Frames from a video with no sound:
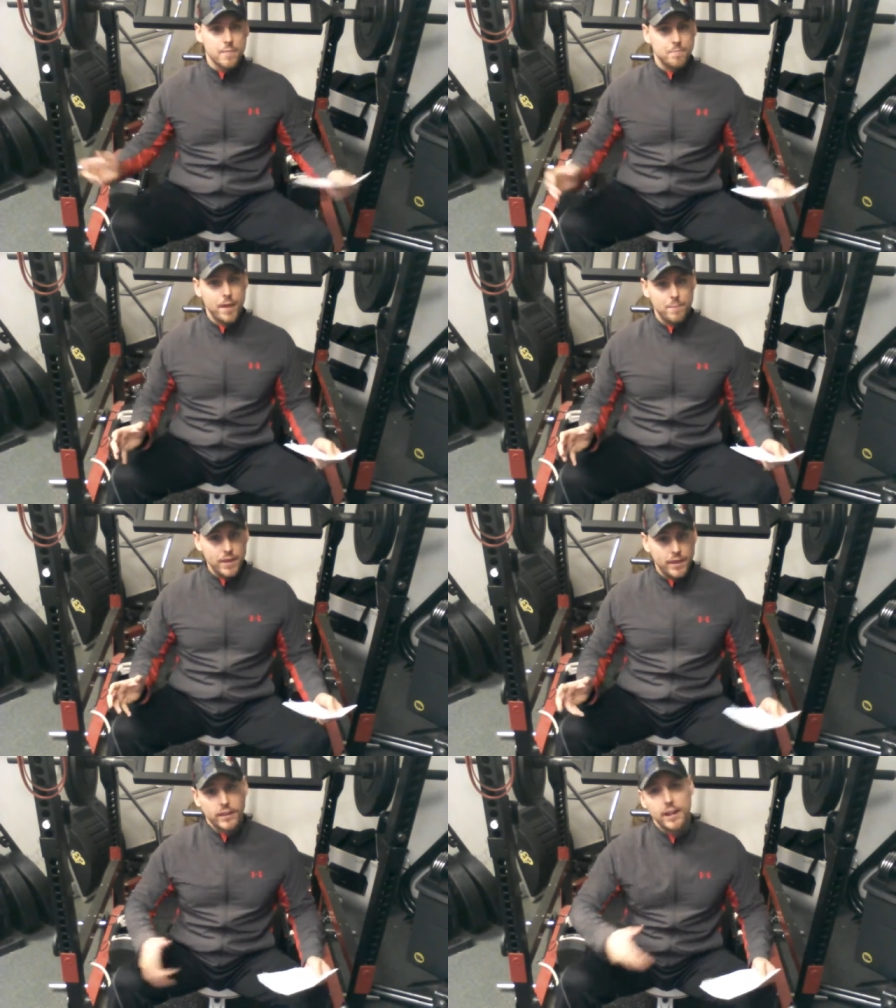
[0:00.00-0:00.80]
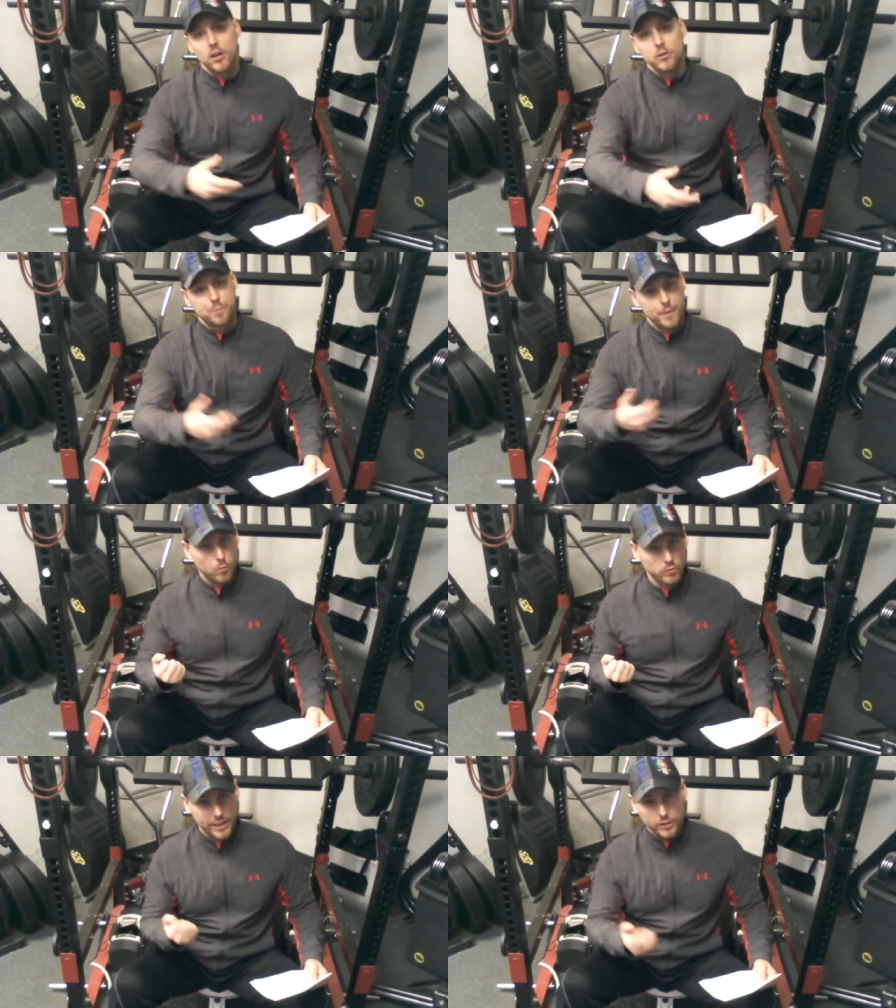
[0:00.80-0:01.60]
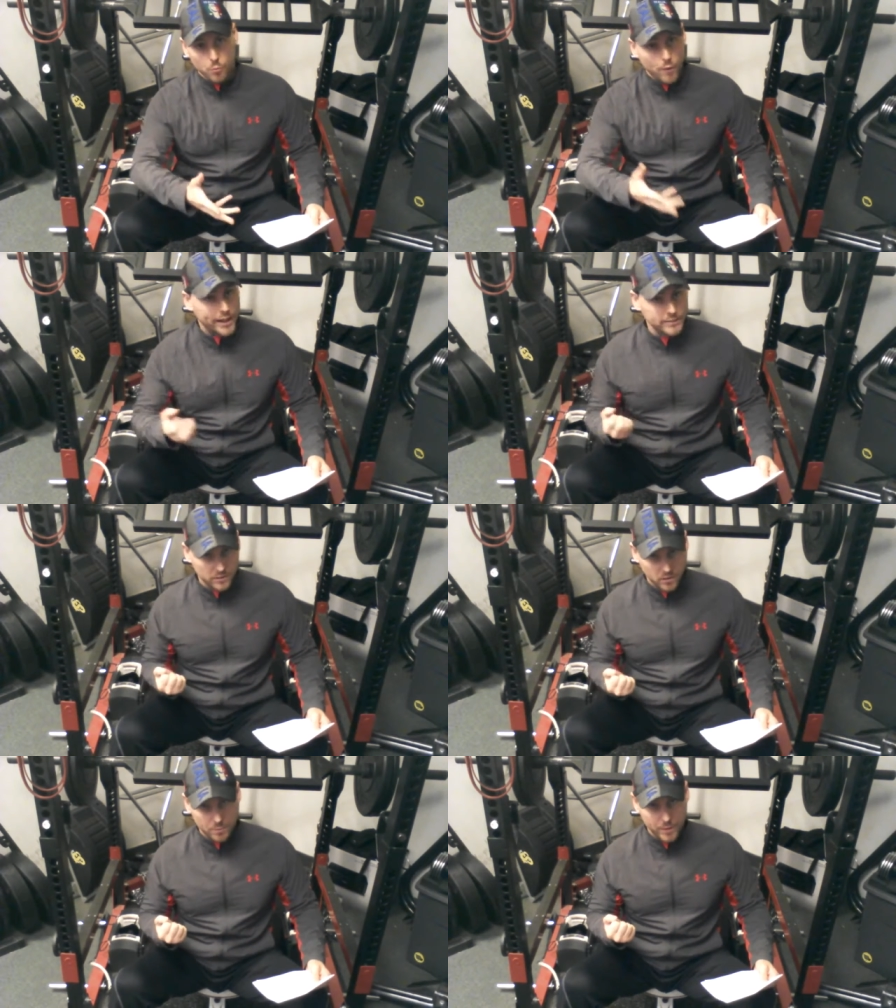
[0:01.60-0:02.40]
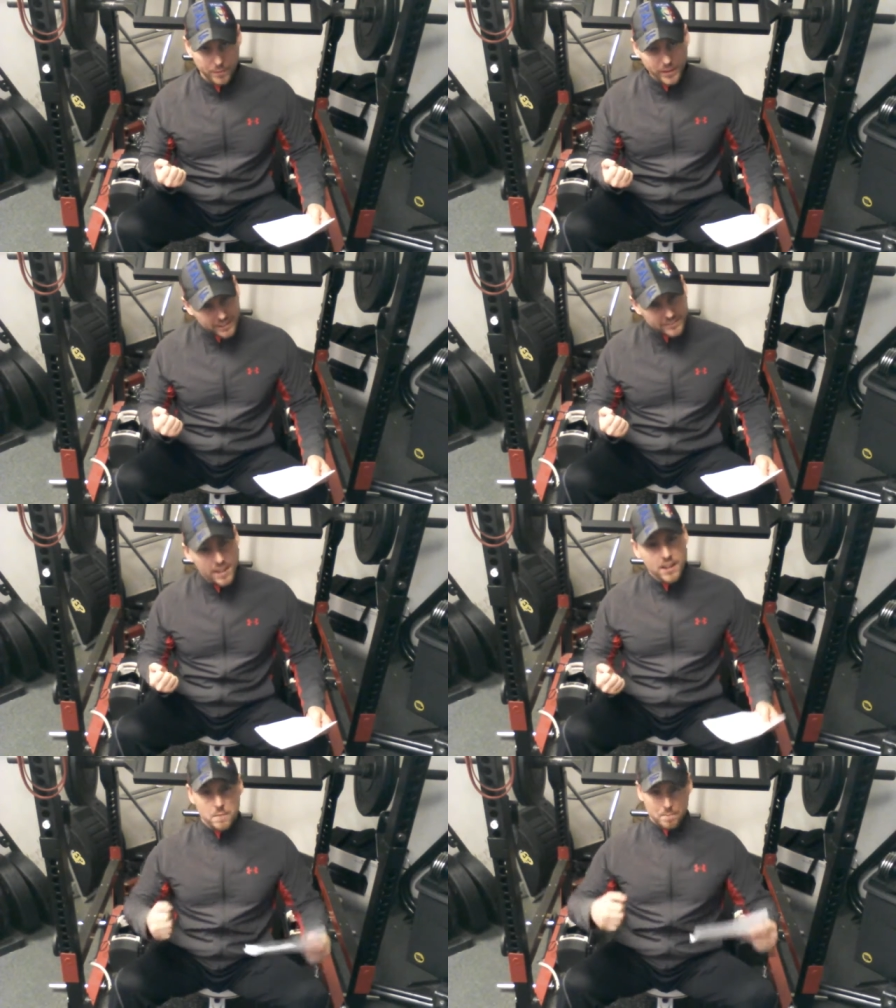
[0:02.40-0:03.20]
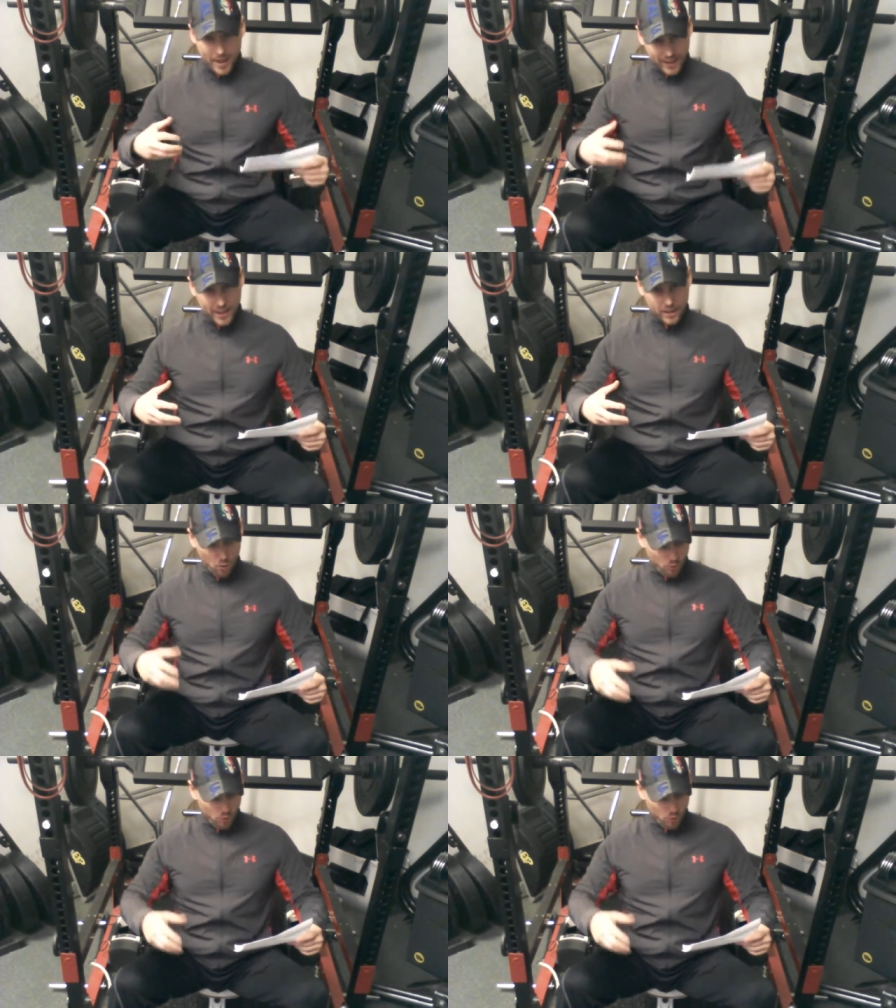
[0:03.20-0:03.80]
Maybe let other people take the reins a little bit, because making